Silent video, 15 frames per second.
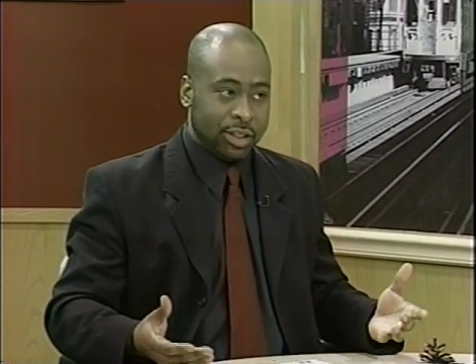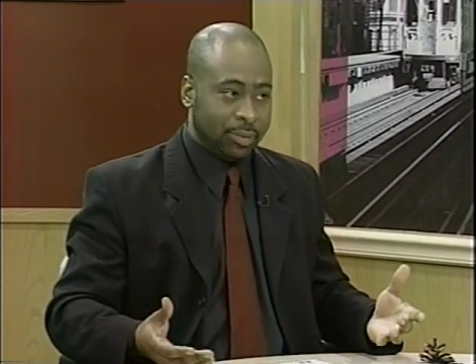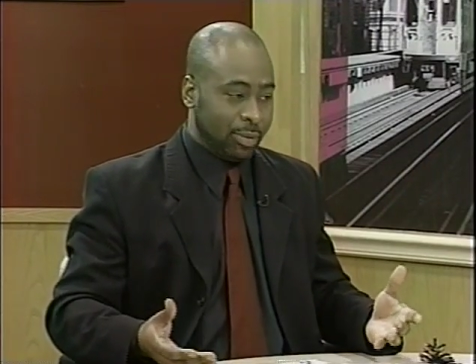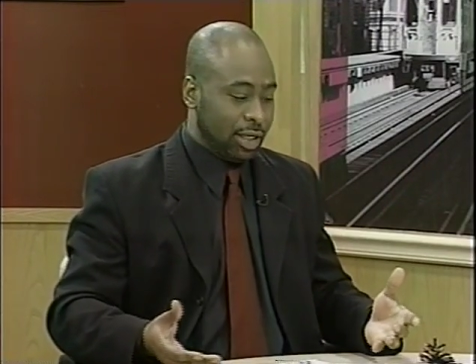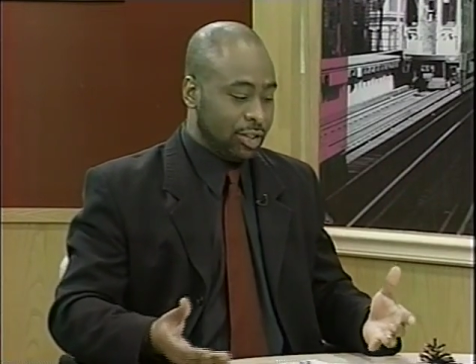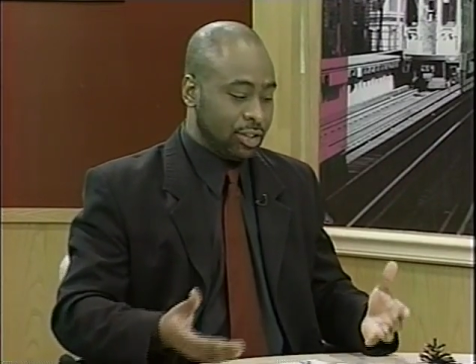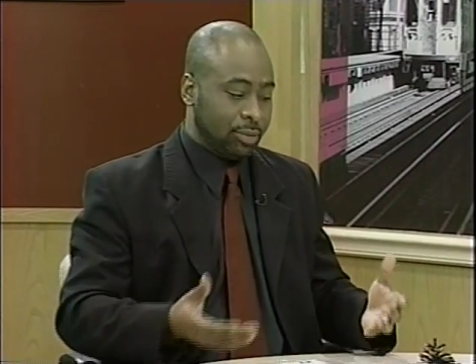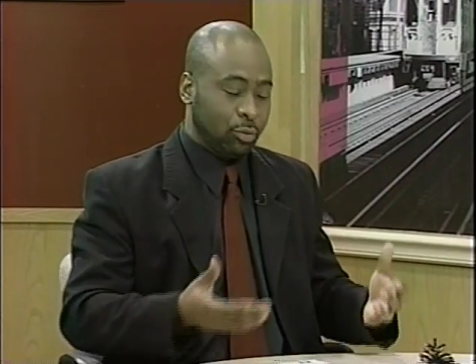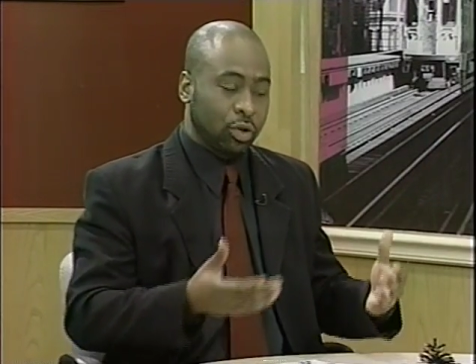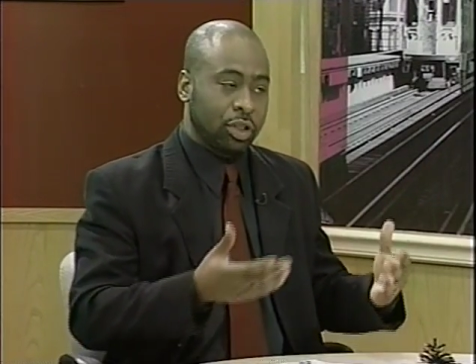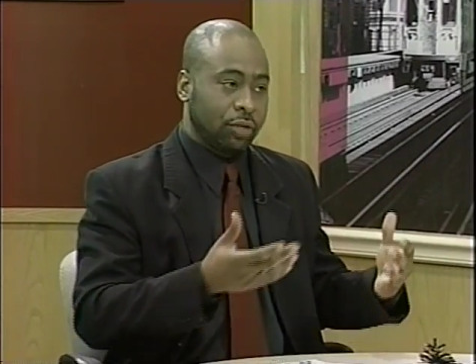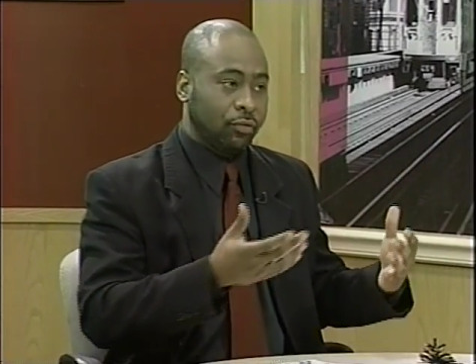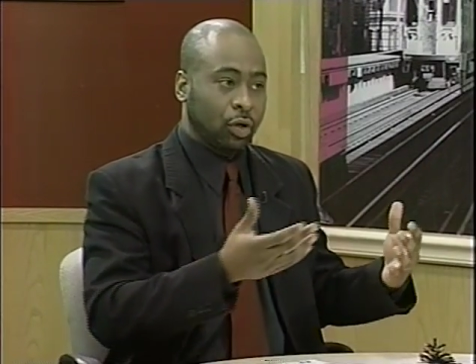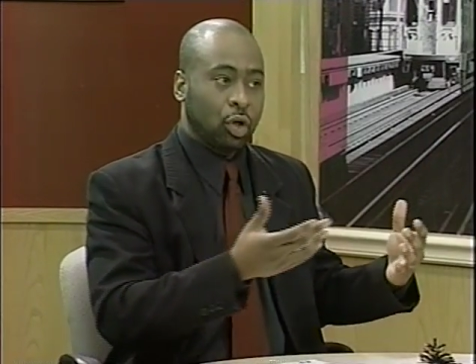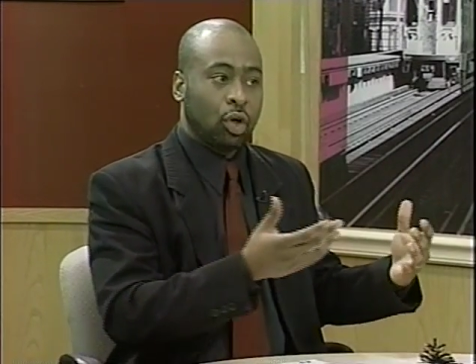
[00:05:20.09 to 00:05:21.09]
I mean, is it more
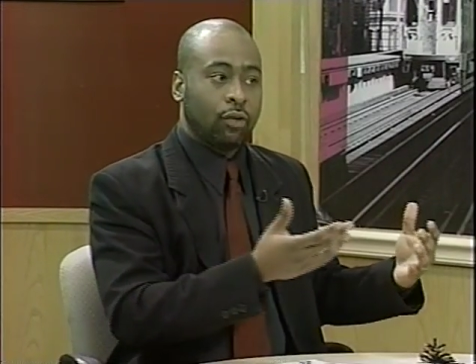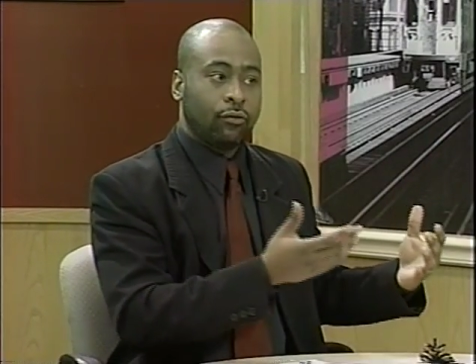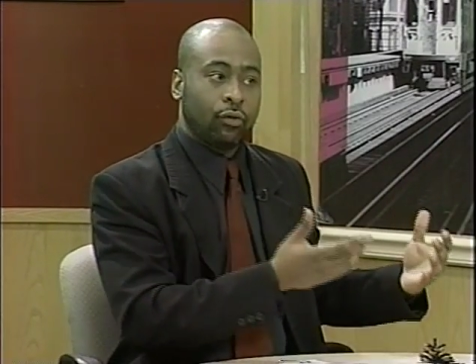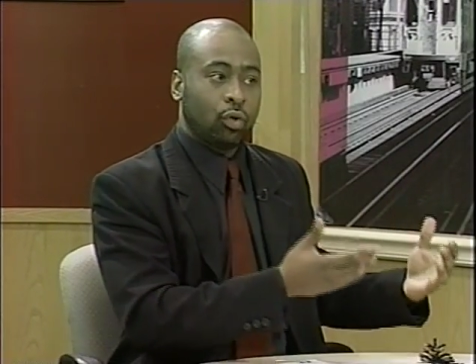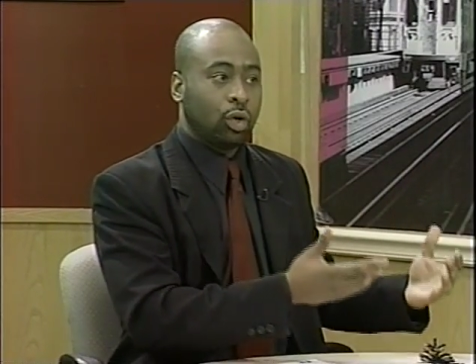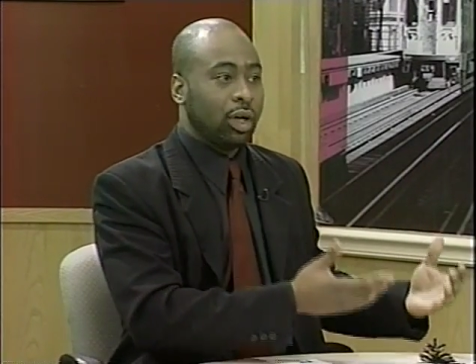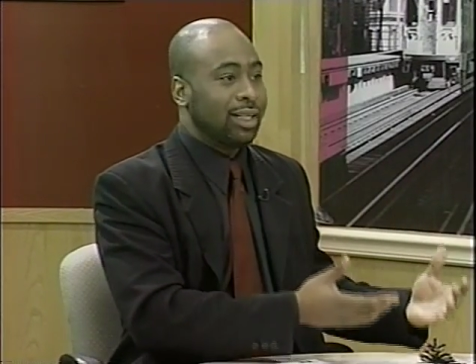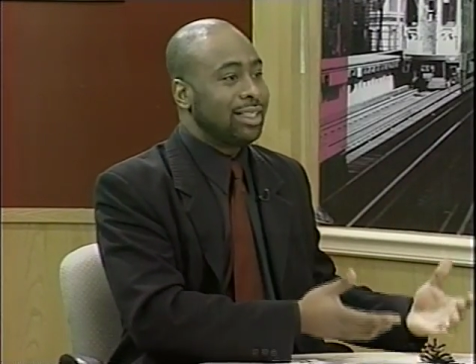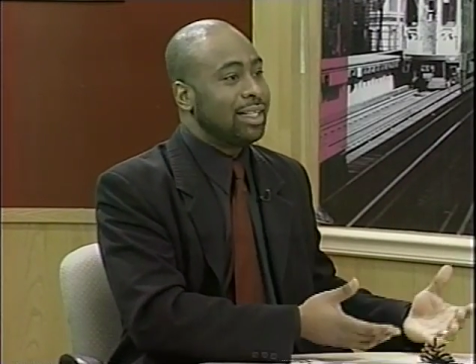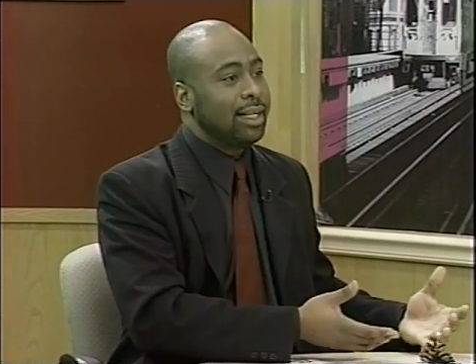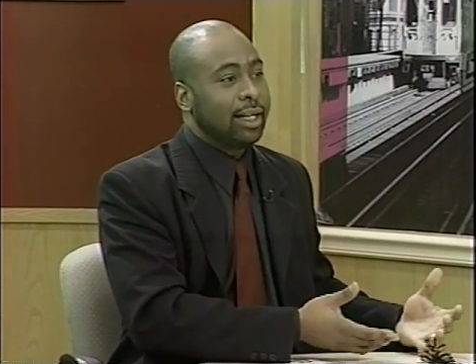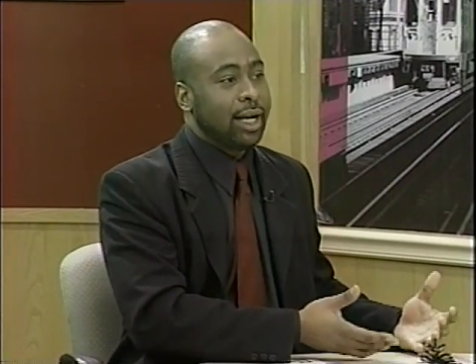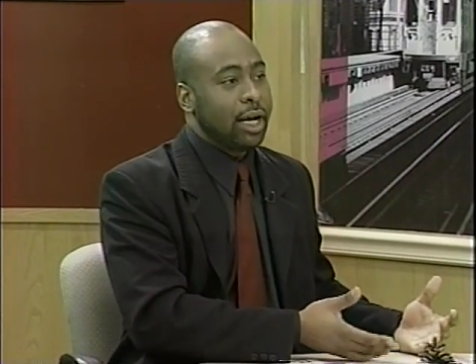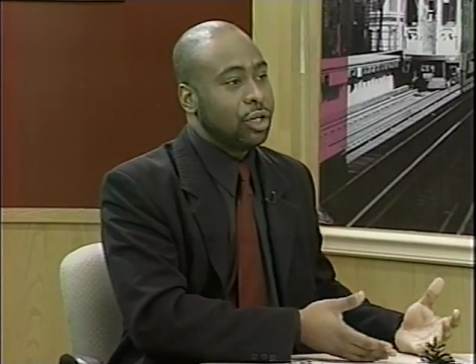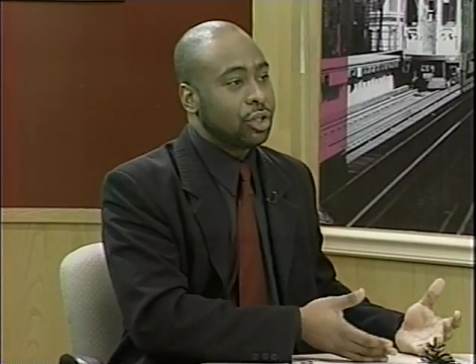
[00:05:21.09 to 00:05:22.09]
difficult for a
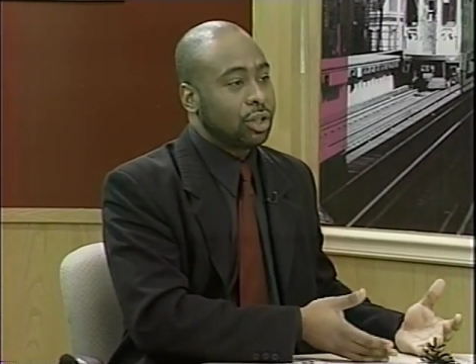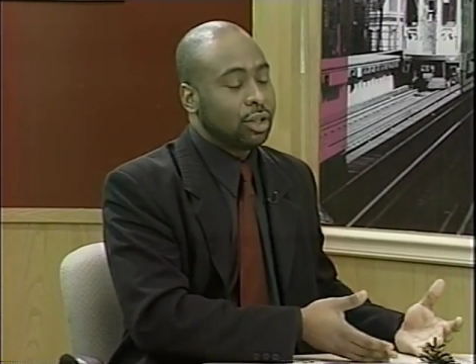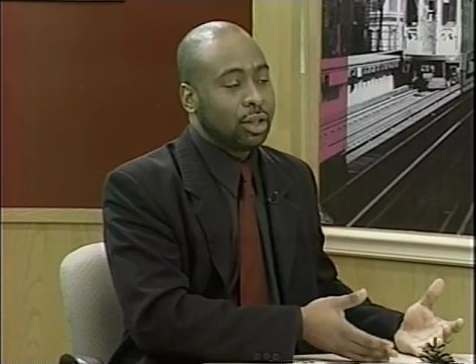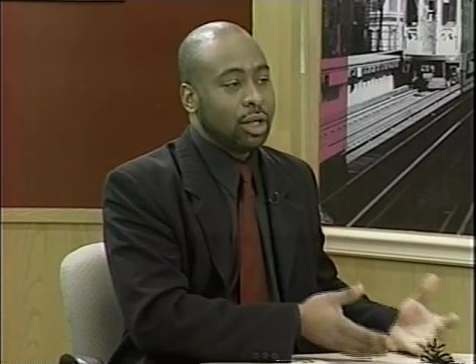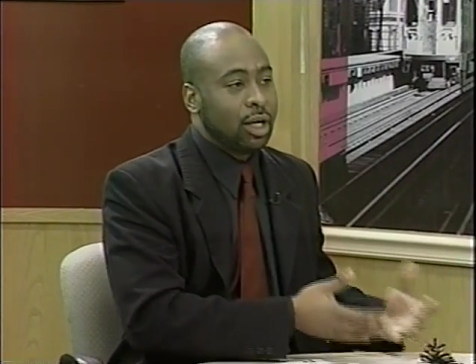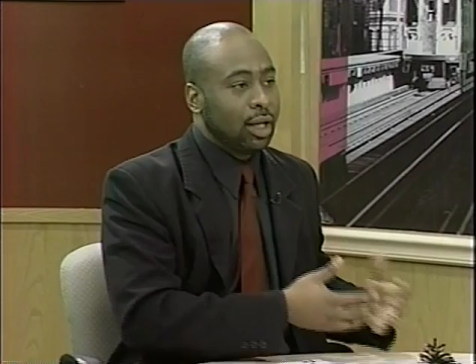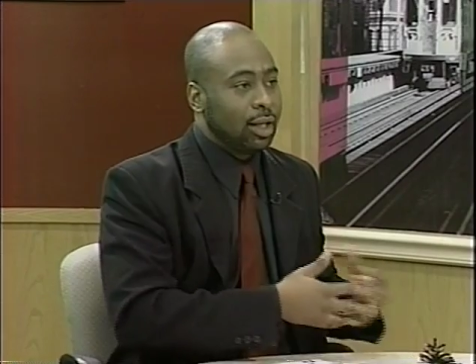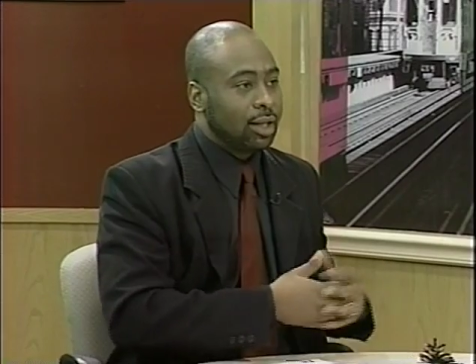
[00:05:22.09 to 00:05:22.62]
teenager,